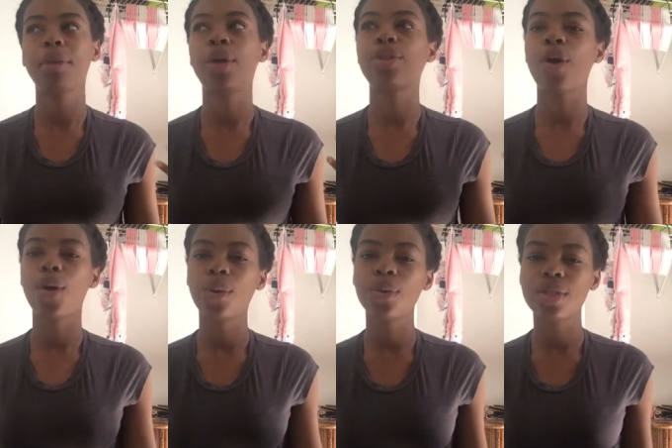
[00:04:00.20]
about the
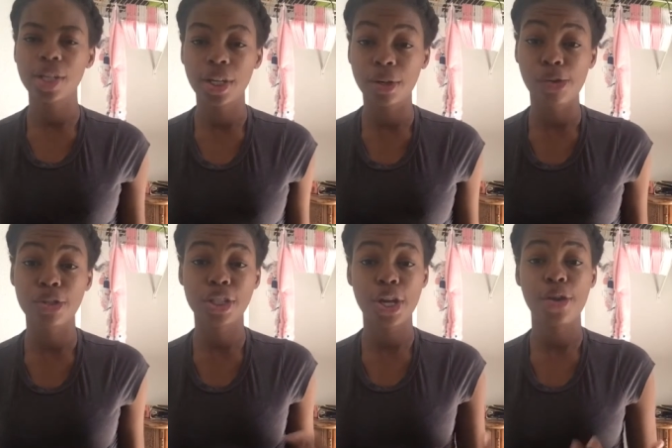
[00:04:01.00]
old
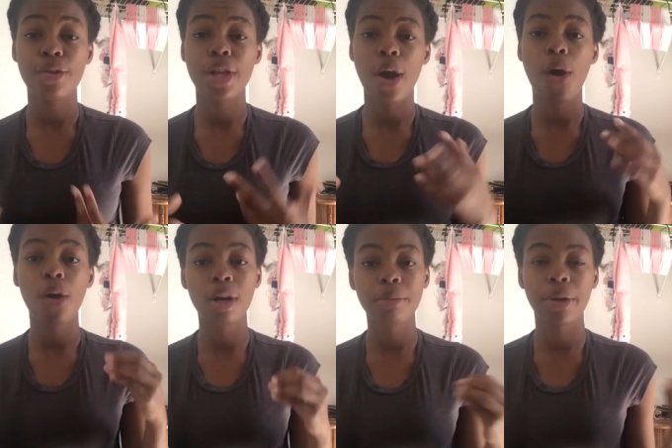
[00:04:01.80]
tales tell you that
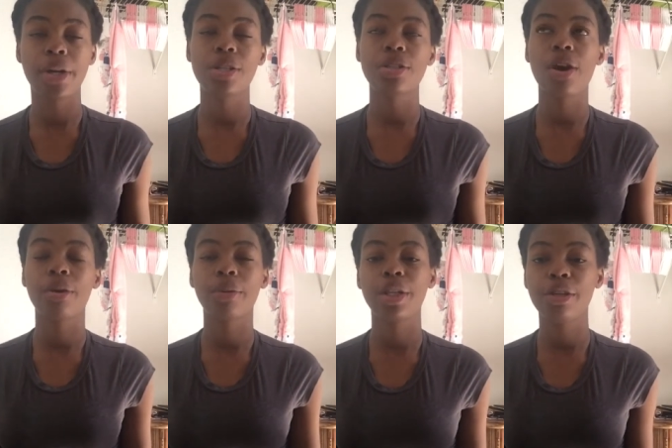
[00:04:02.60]
heartburns are
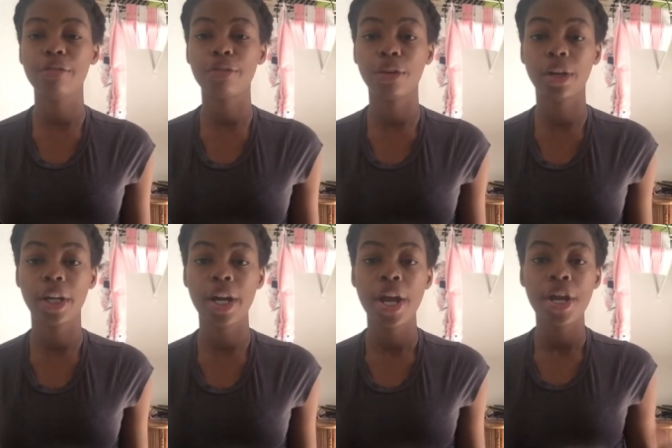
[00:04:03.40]
really
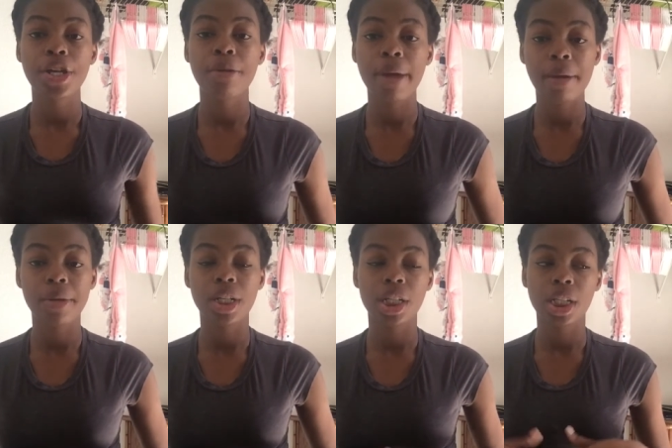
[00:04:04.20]
for your
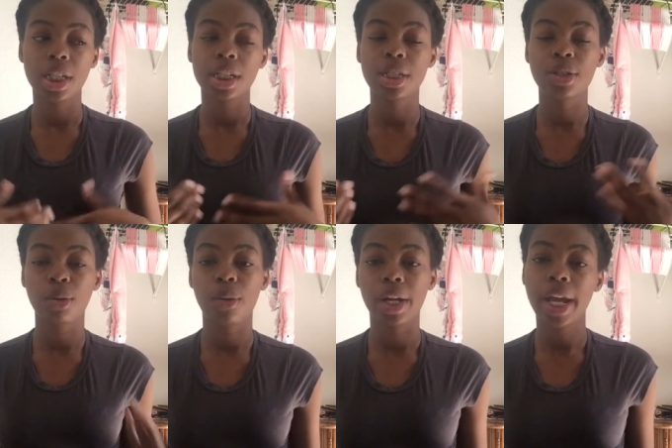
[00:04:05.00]
baby is
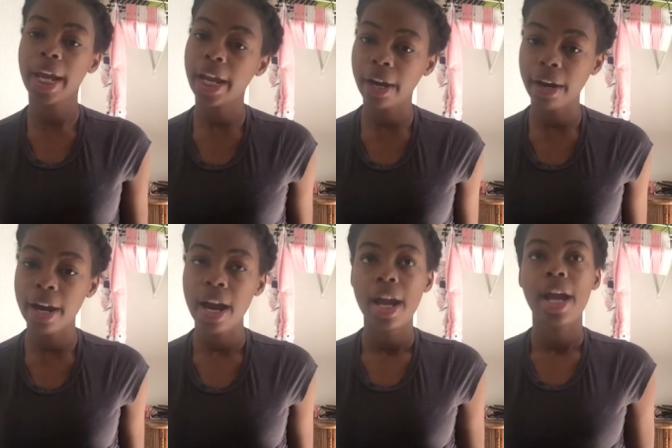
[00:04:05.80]
growing hair
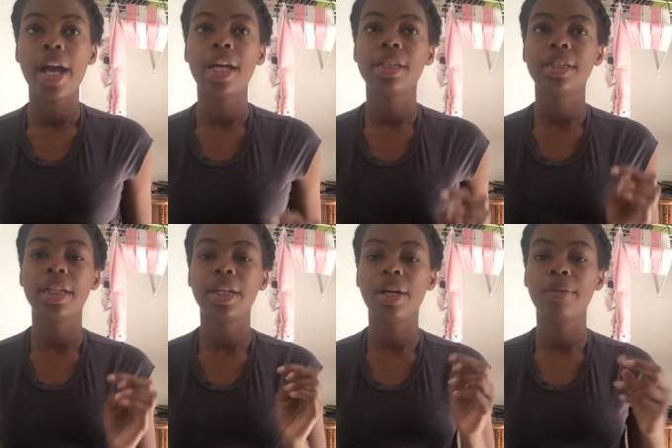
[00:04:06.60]
and
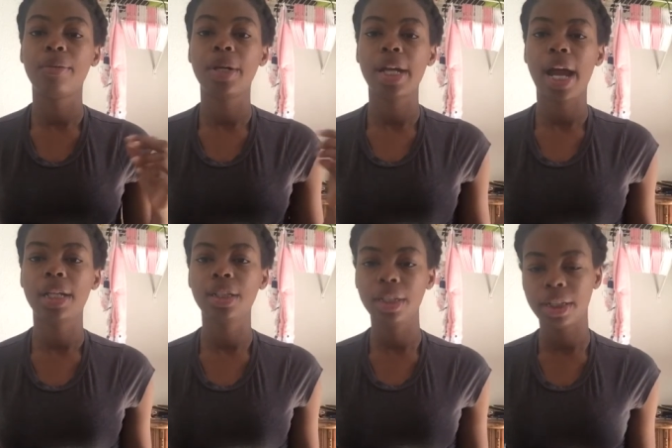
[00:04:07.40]
then when i
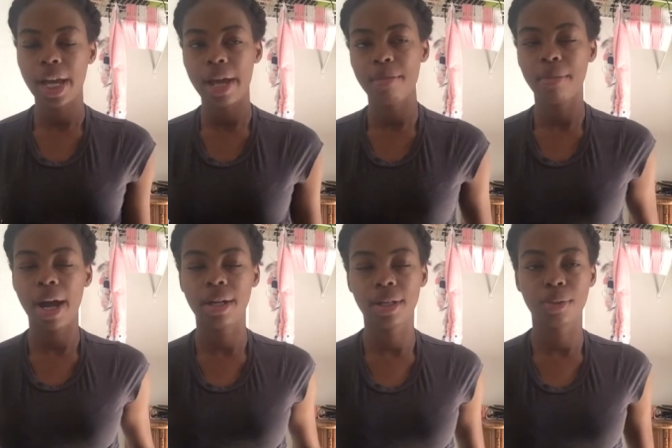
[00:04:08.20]
looked at
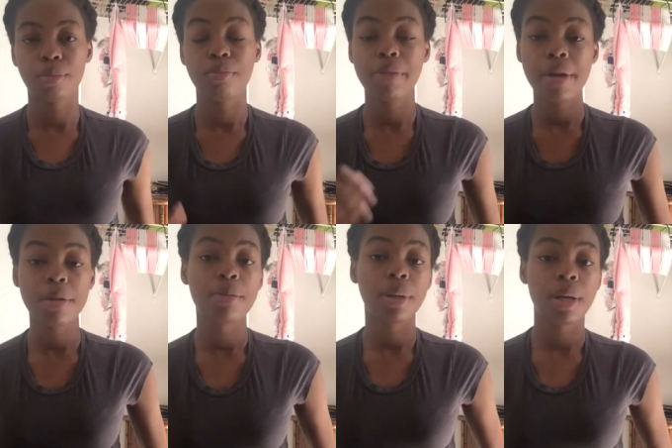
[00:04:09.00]
my um,
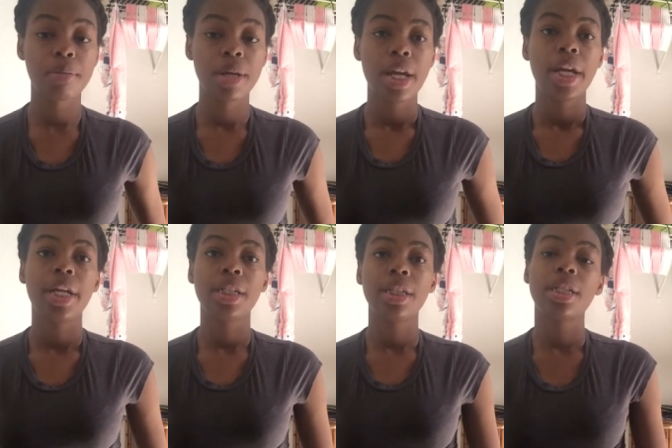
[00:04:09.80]
baby bump
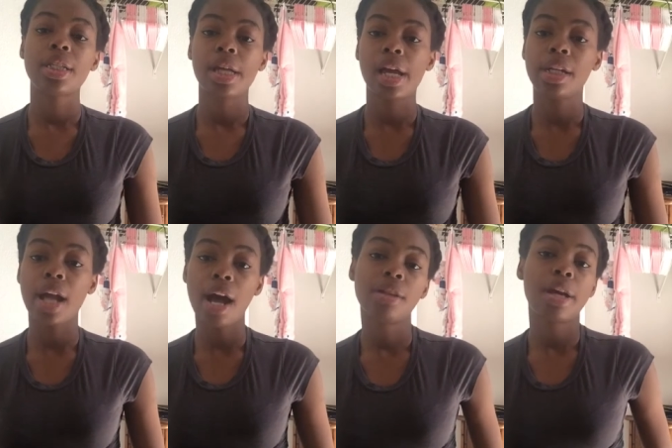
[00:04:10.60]
it did say
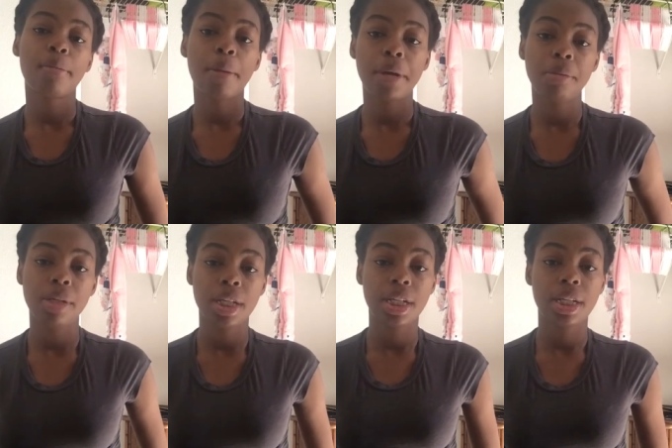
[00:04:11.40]
now that my
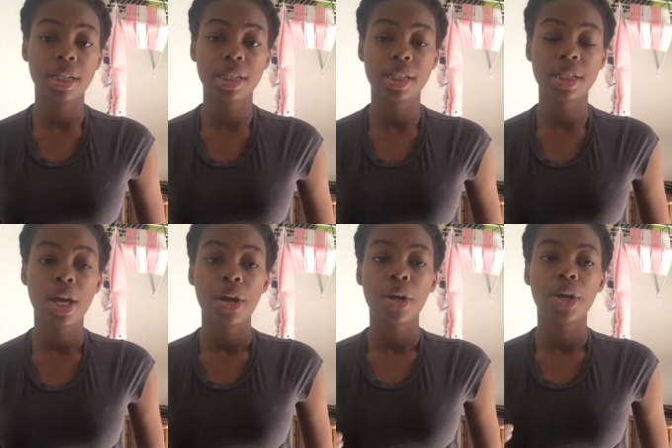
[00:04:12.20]
baby is
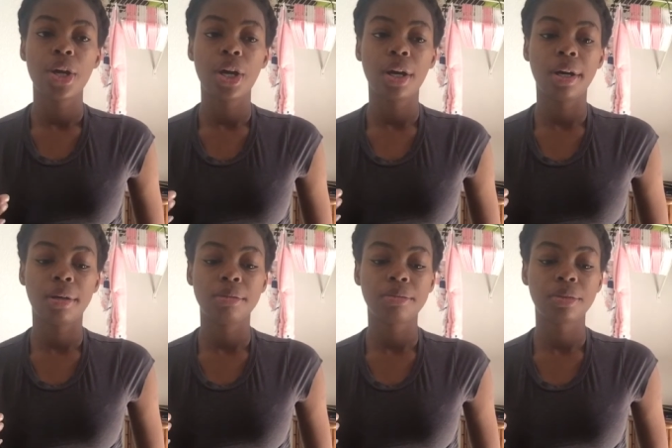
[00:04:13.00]

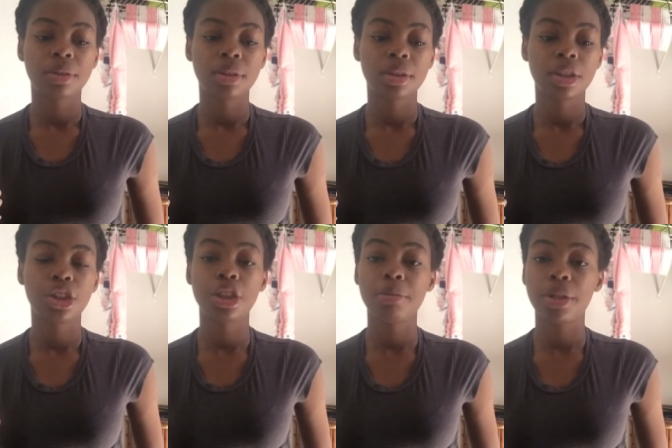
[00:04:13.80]
um,
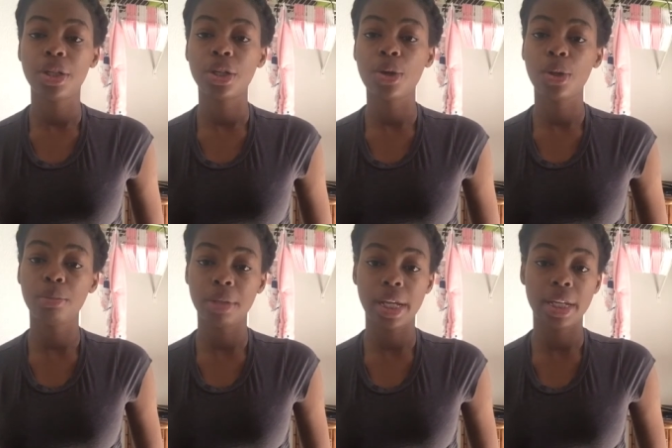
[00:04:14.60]
should be
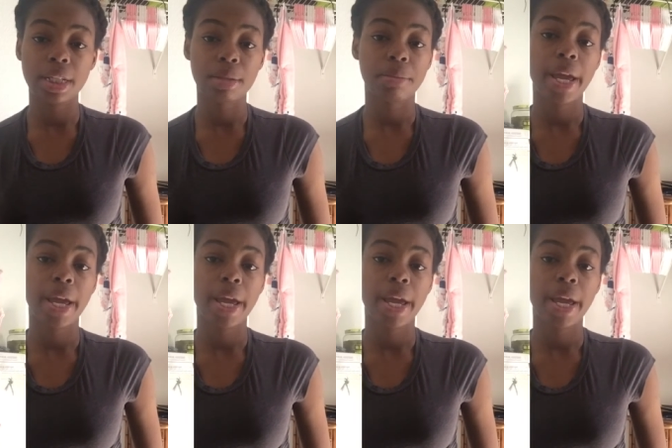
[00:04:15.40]
accumulating some